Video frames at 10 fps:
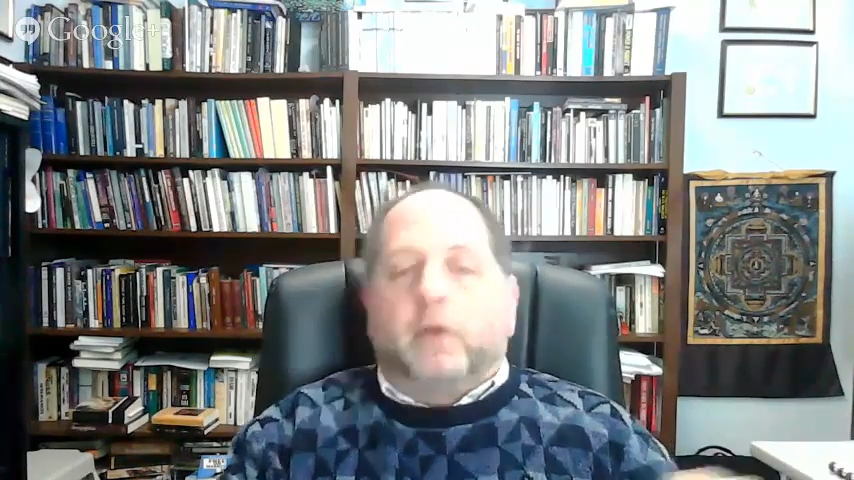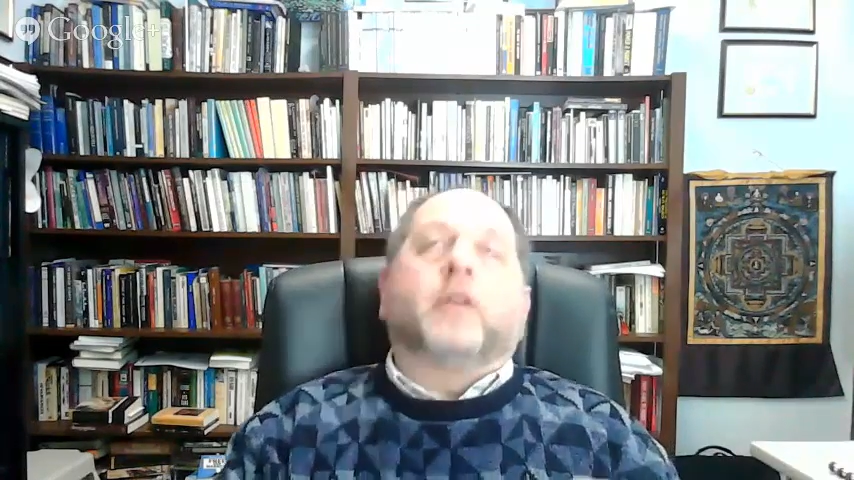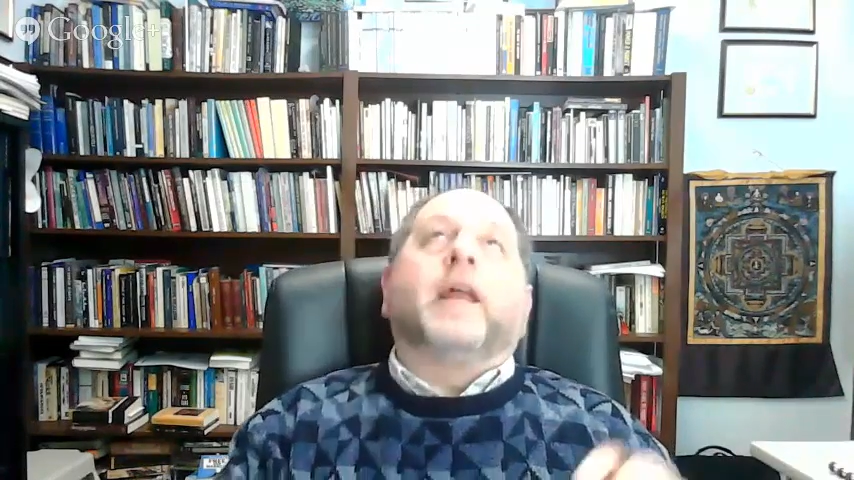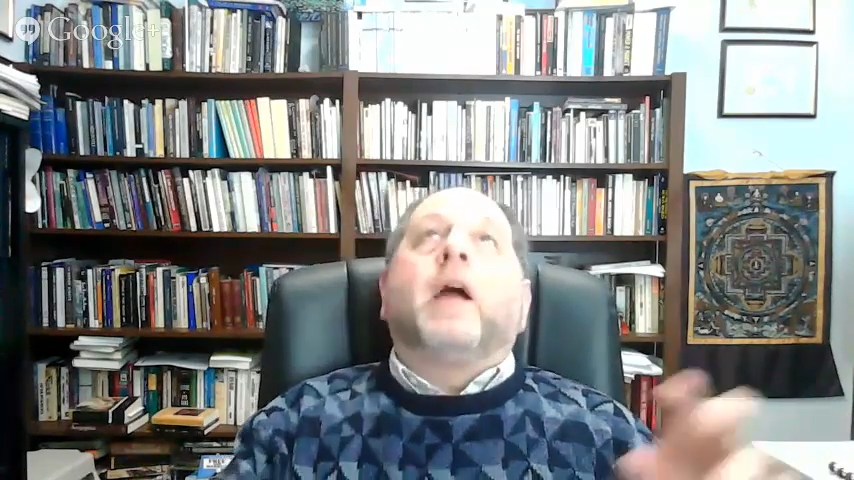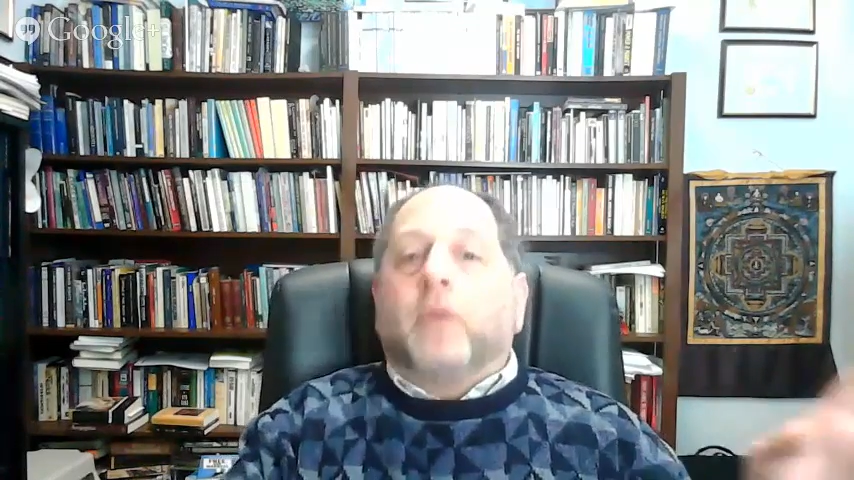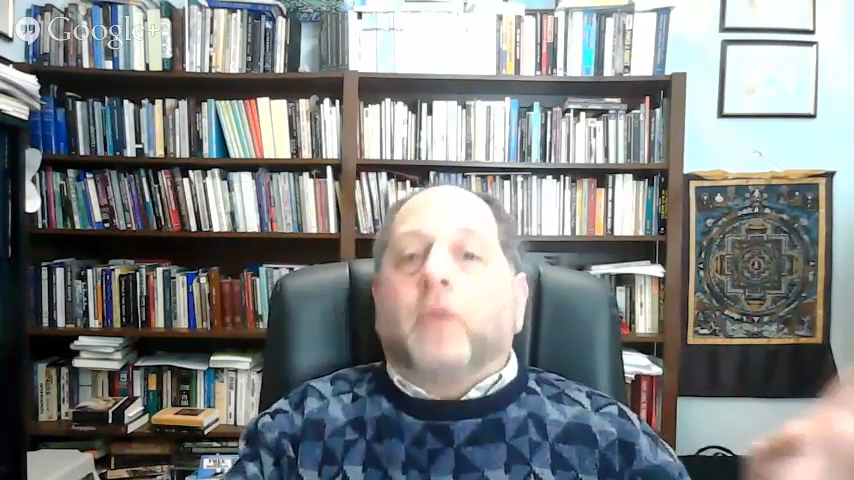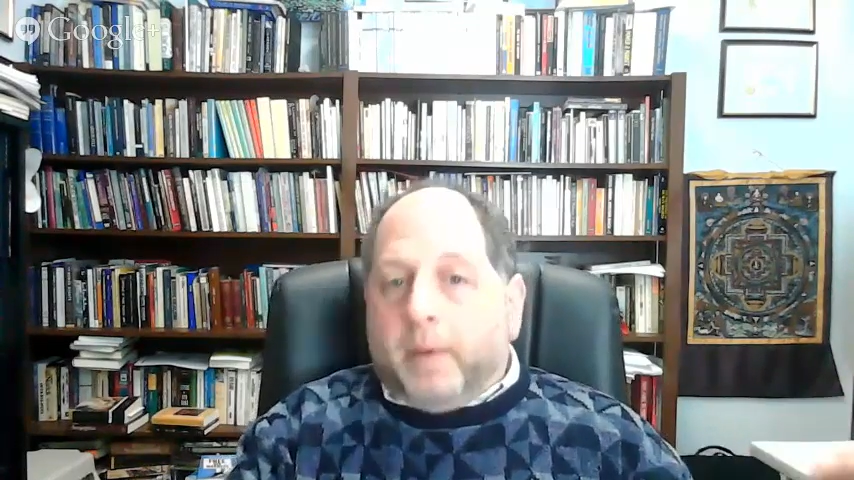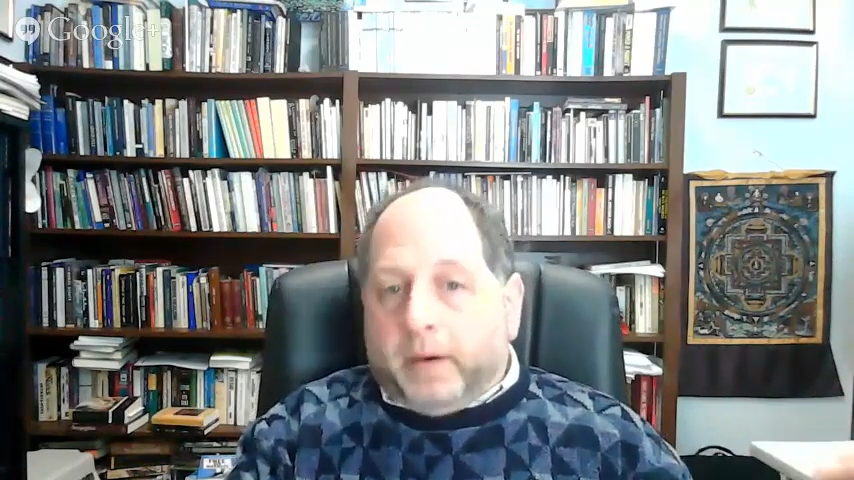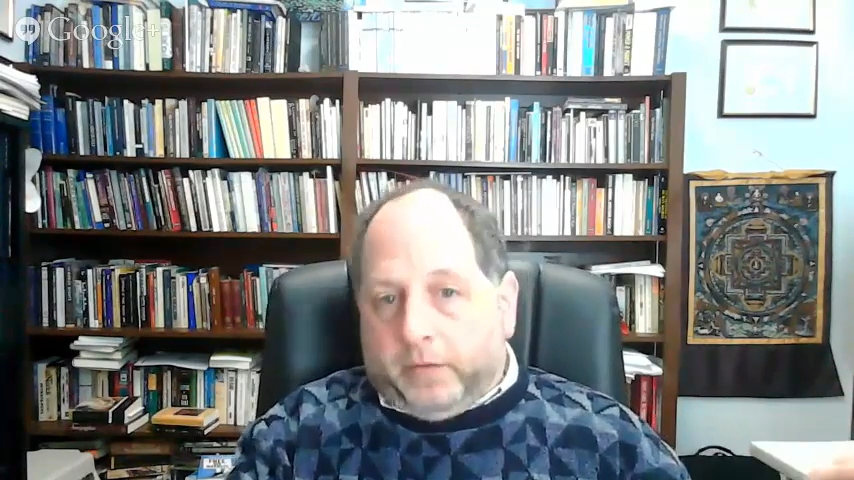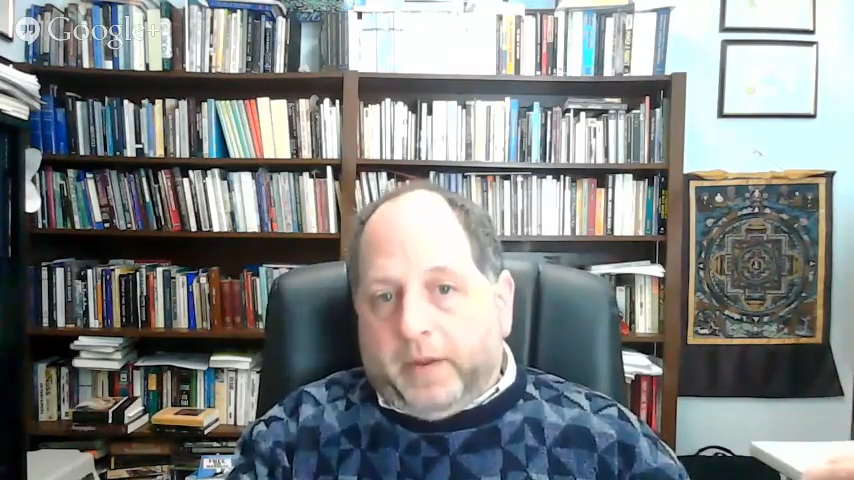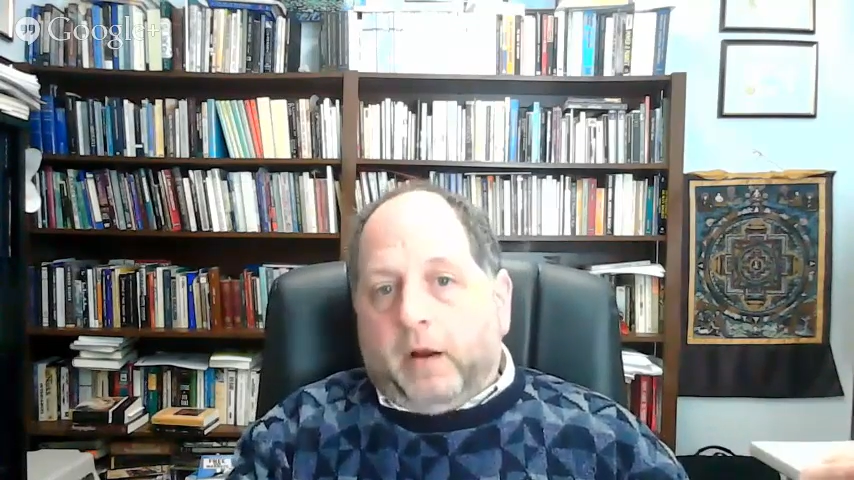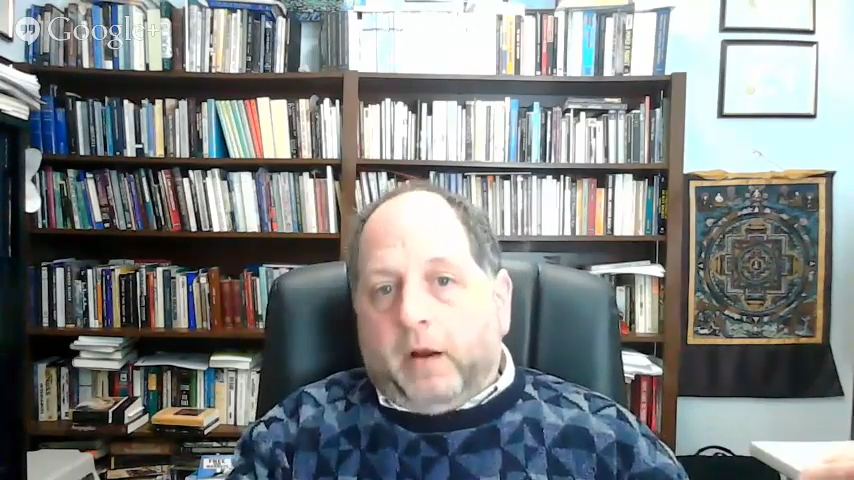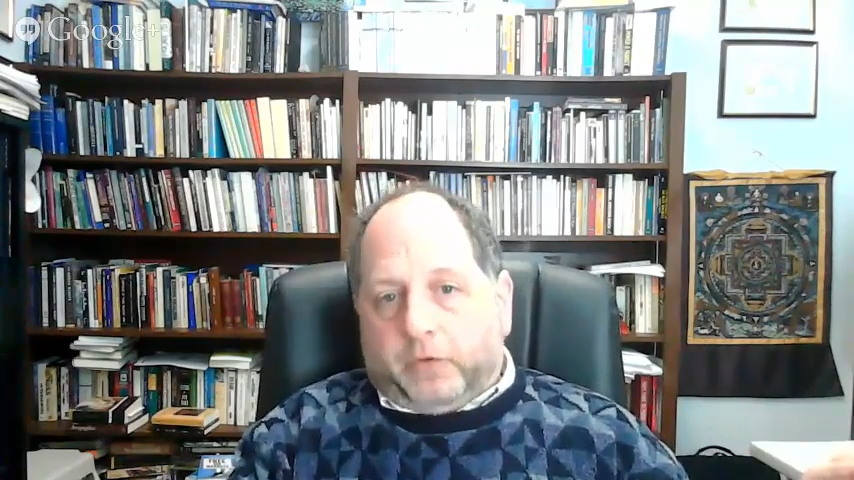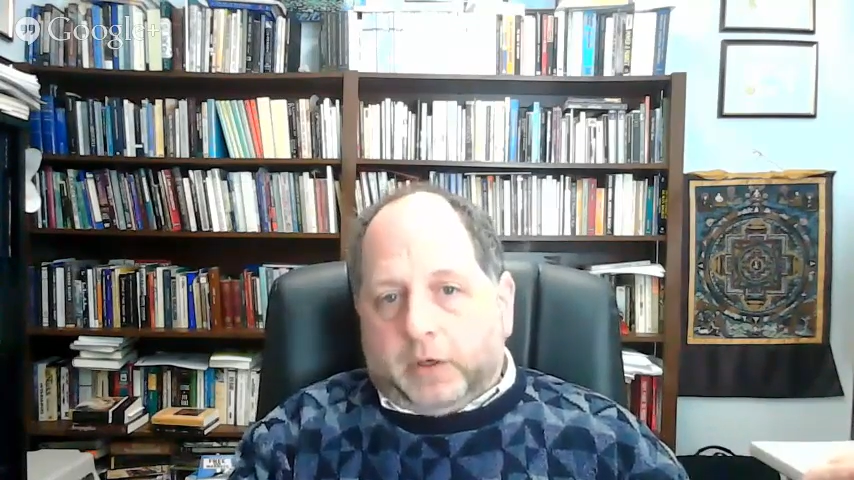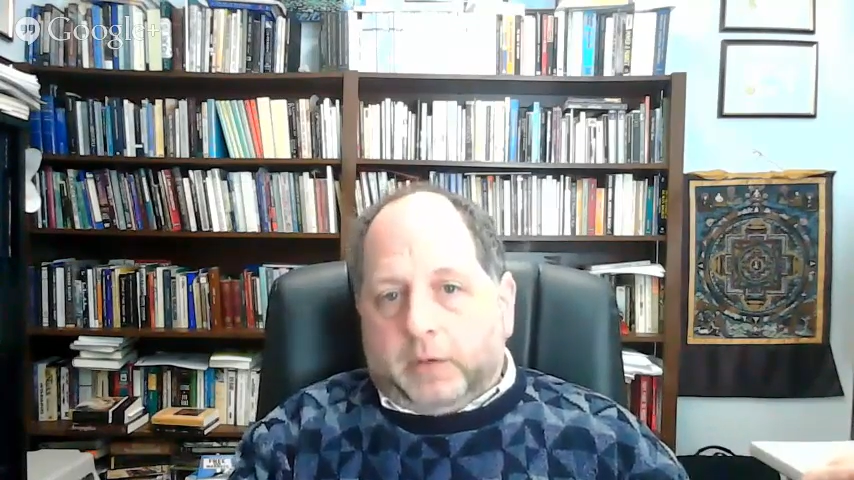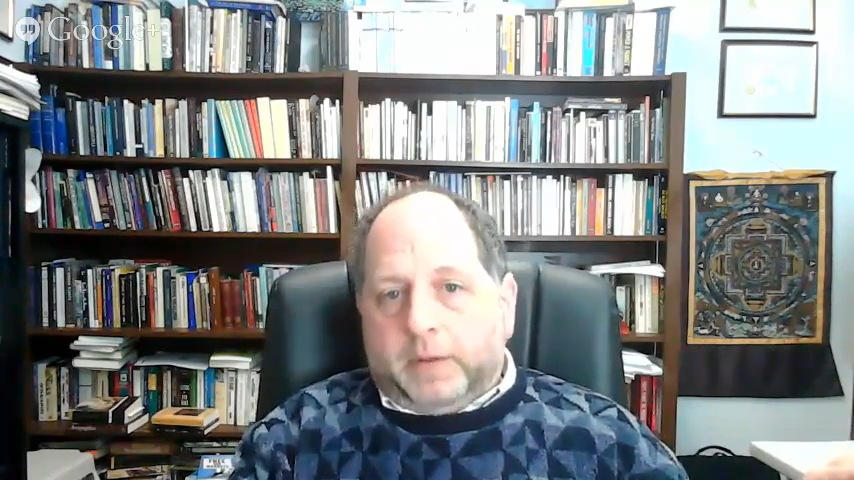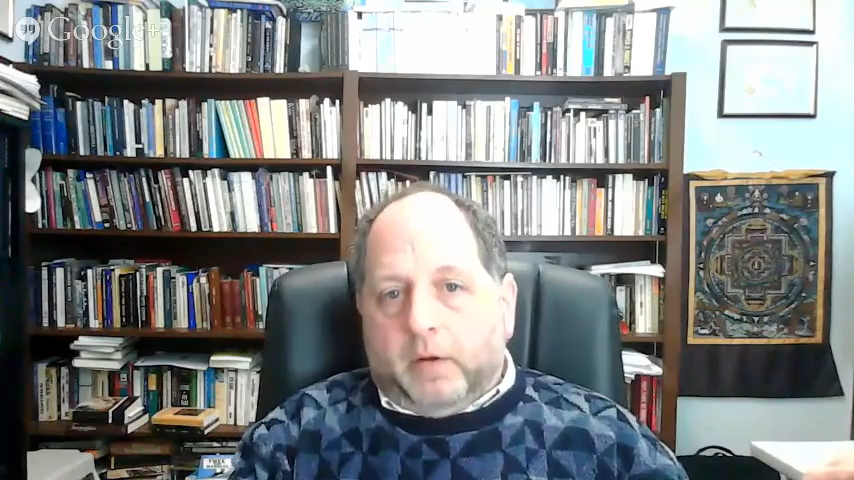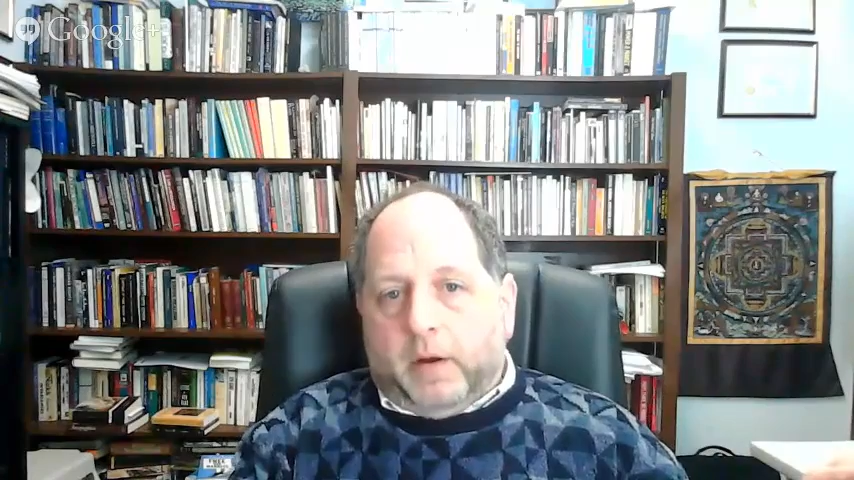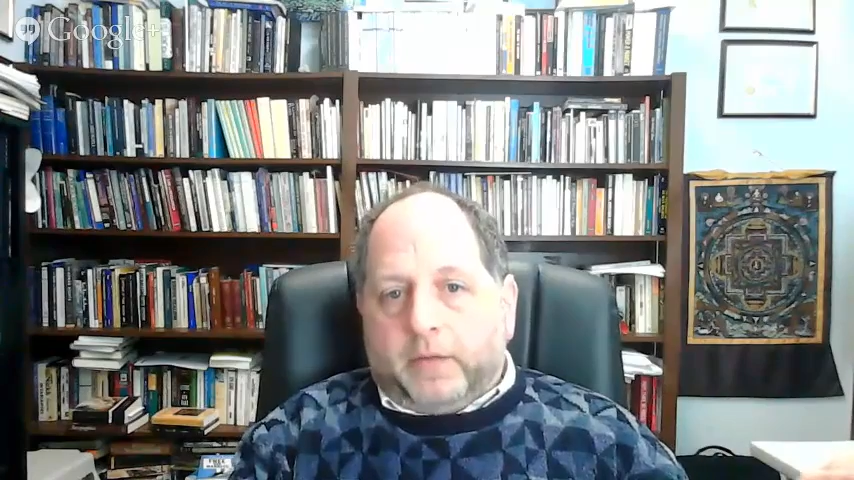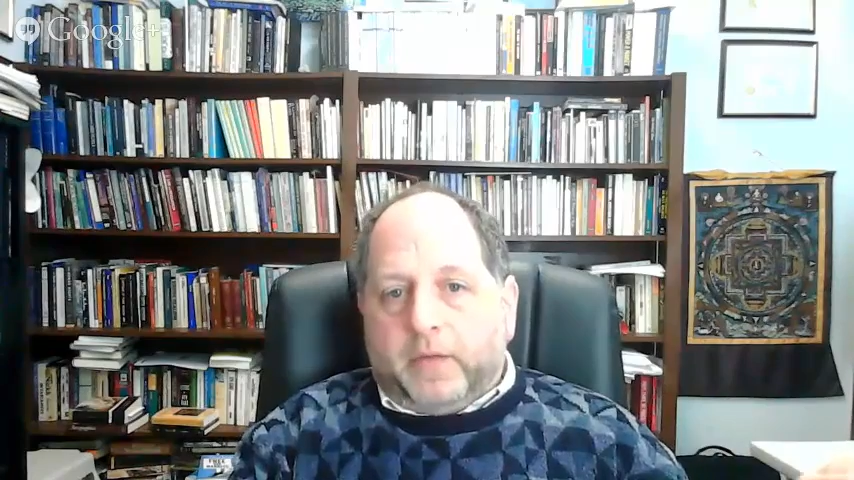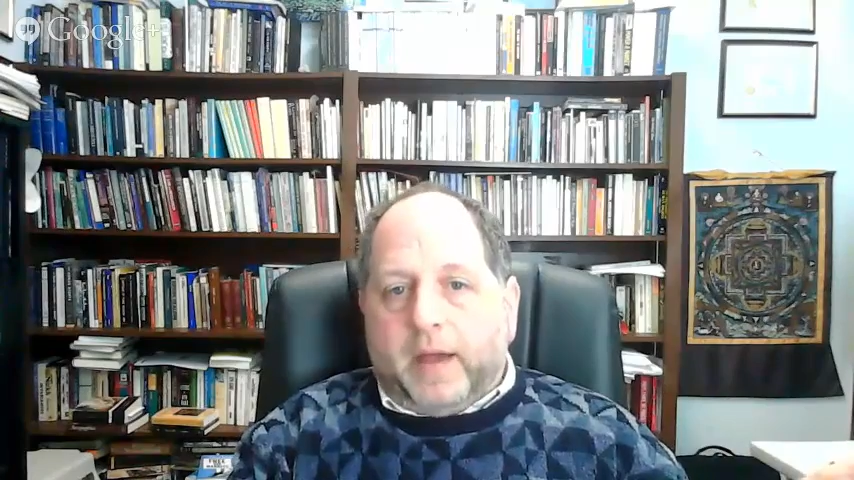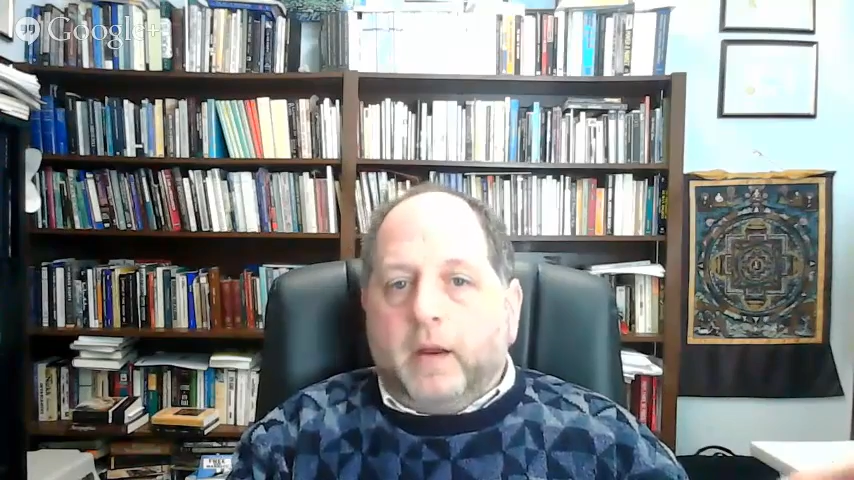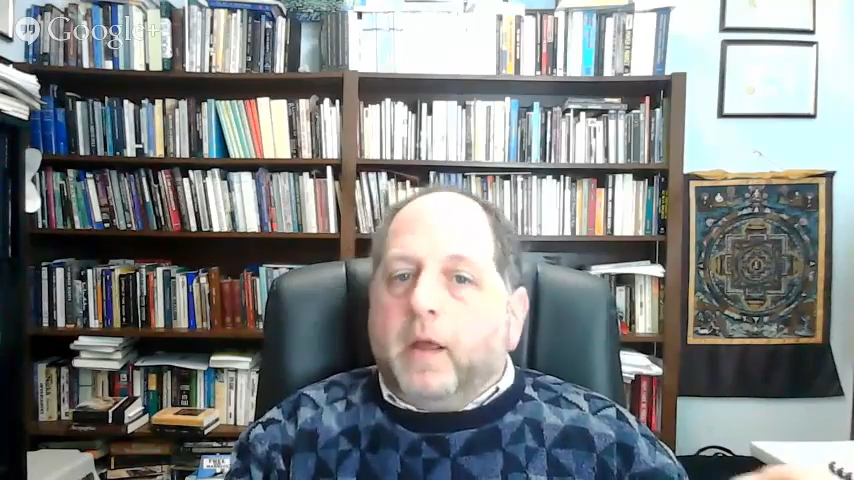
or that everybody there is going to be like that.